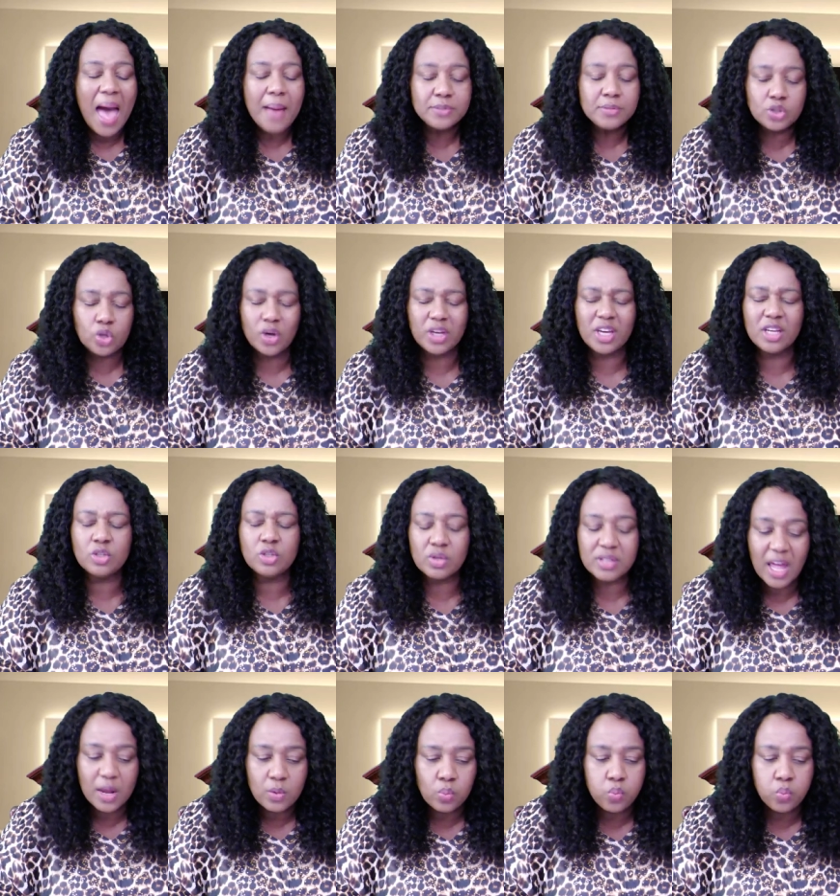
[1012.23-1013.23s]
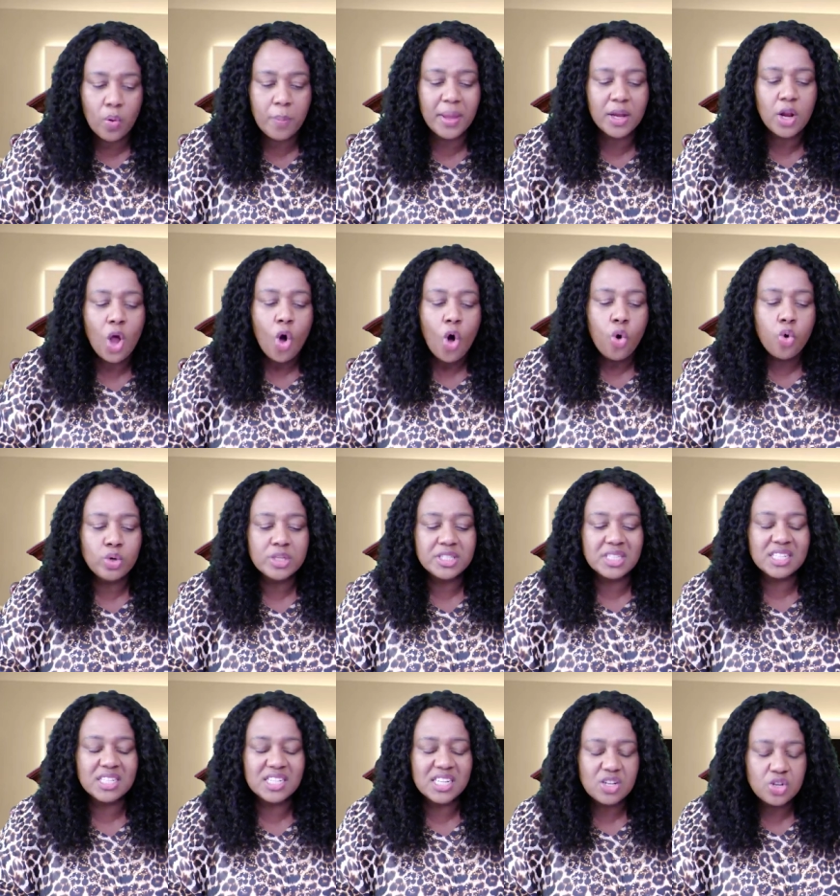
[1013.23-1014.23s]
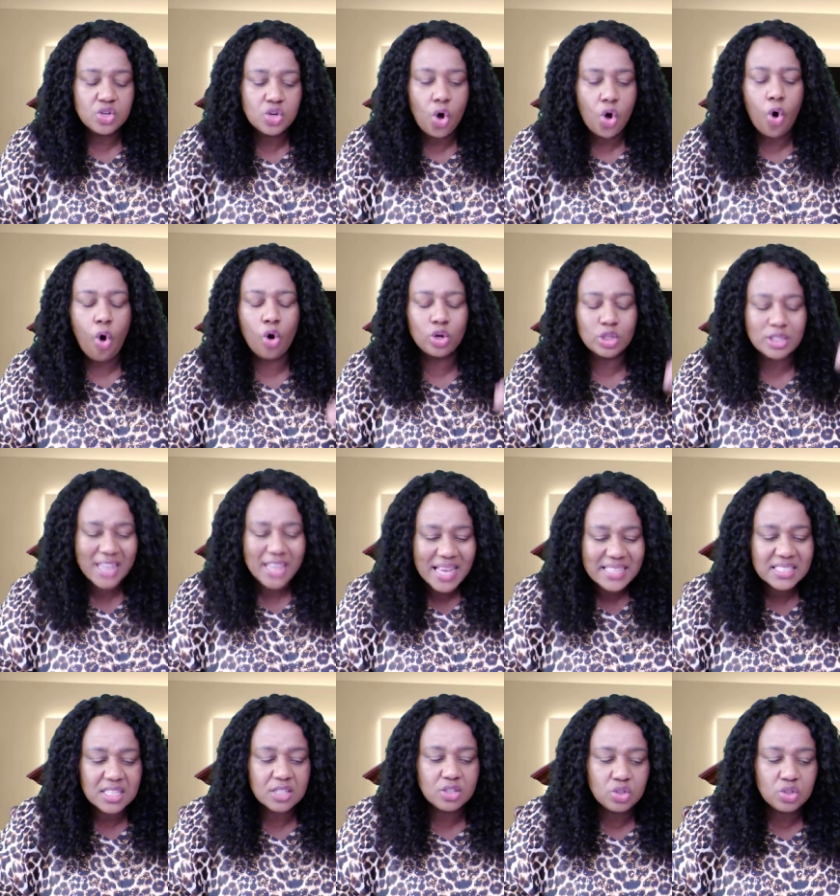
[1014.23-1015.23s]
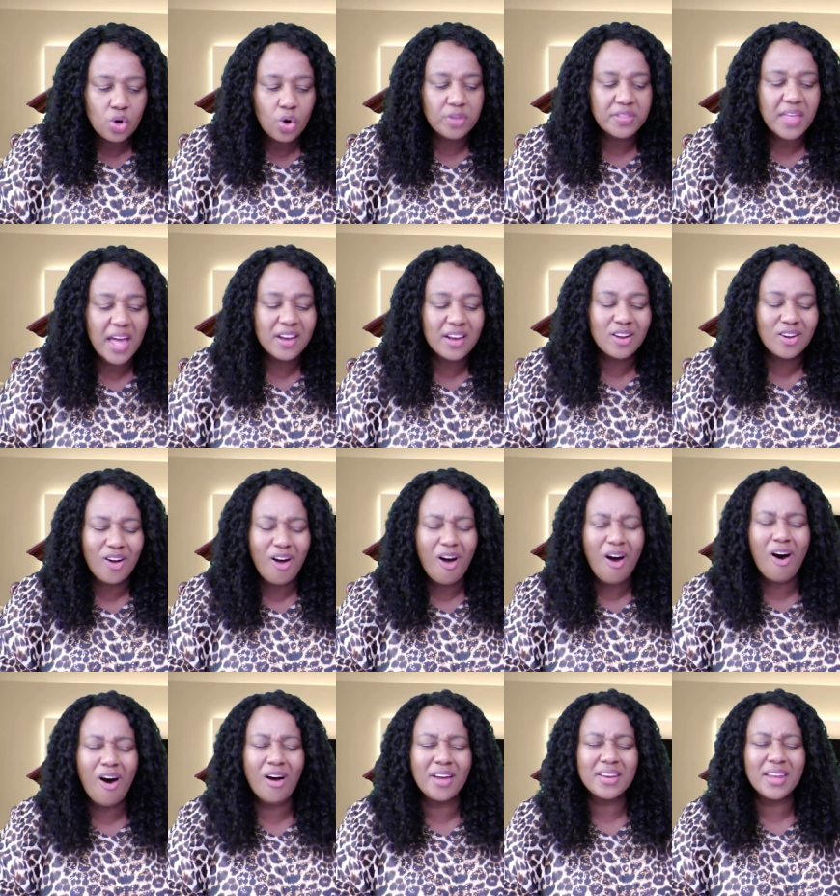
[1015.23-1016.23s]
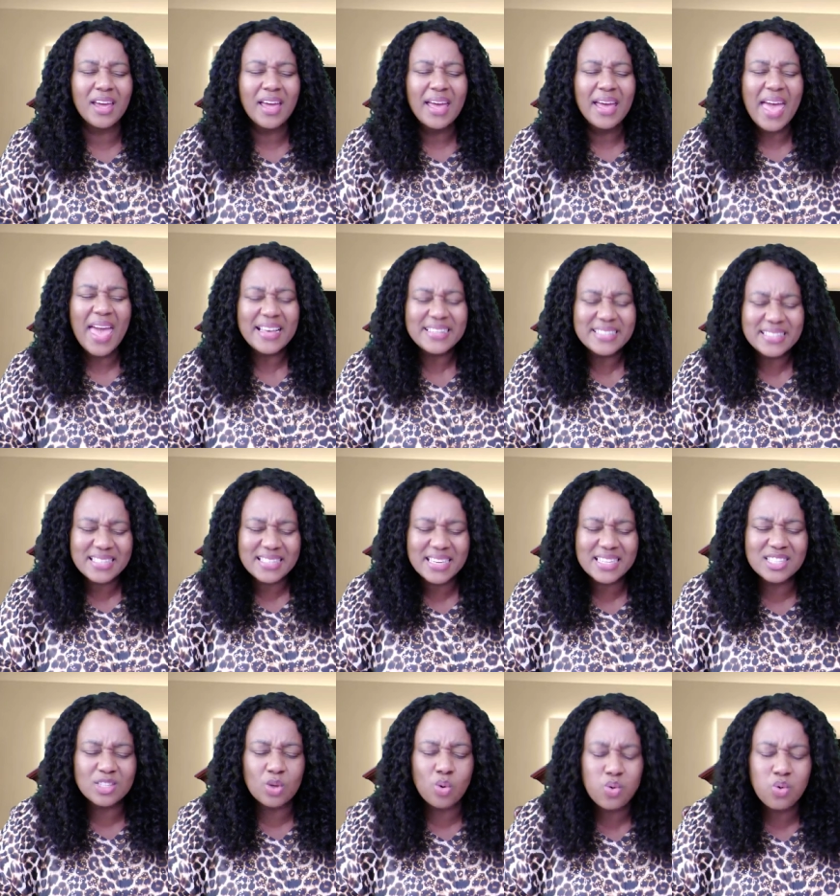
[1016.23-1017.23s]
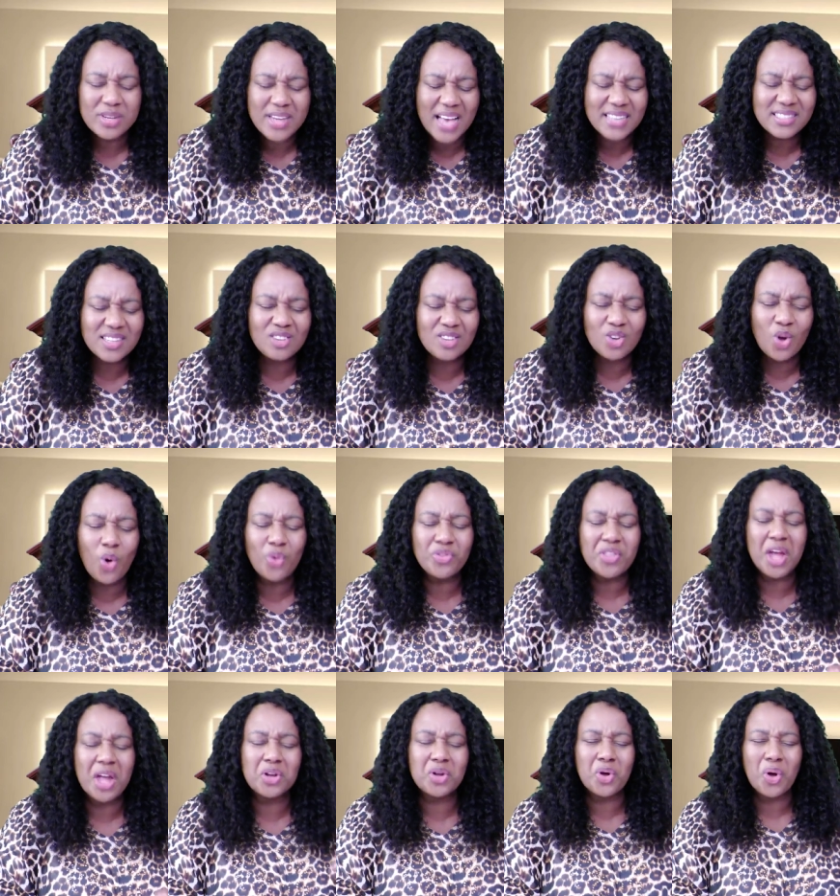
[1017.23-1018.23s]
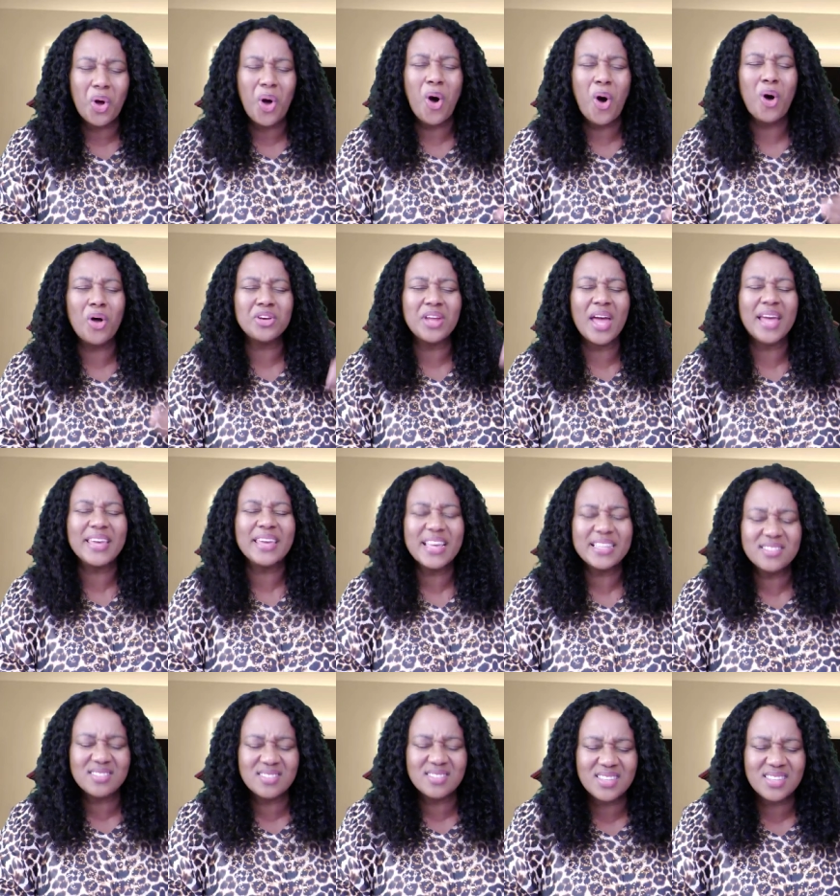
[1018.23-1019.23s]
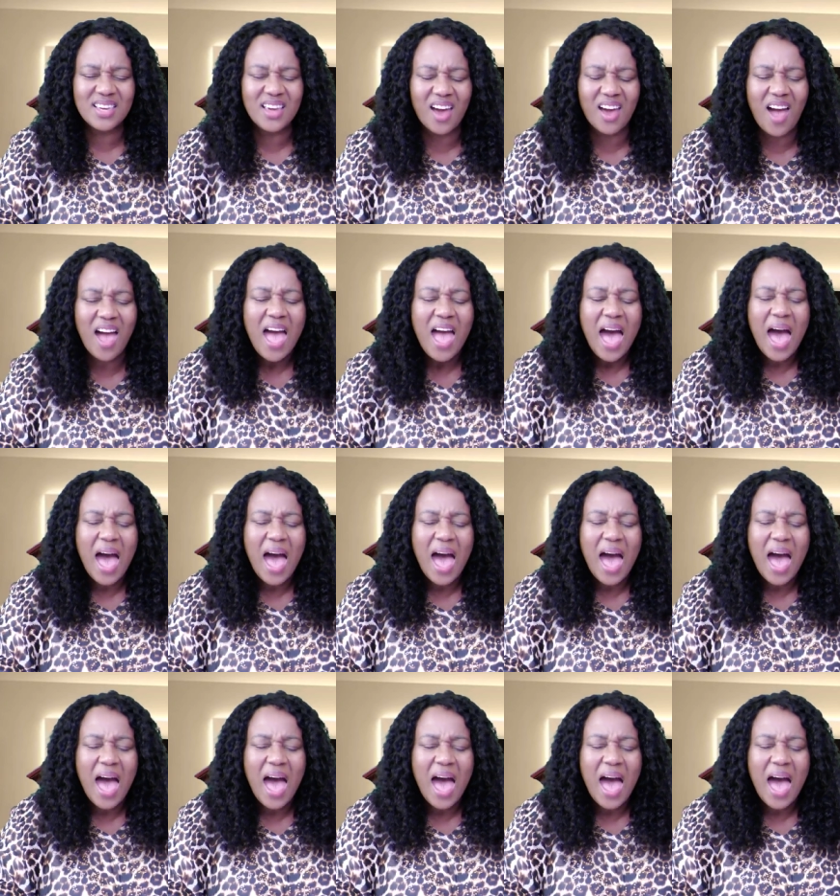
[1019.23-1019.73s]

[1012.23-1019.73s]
I'm talking to that woman who didn't know or doesn't know that God exists, who doesn't know that God can see her.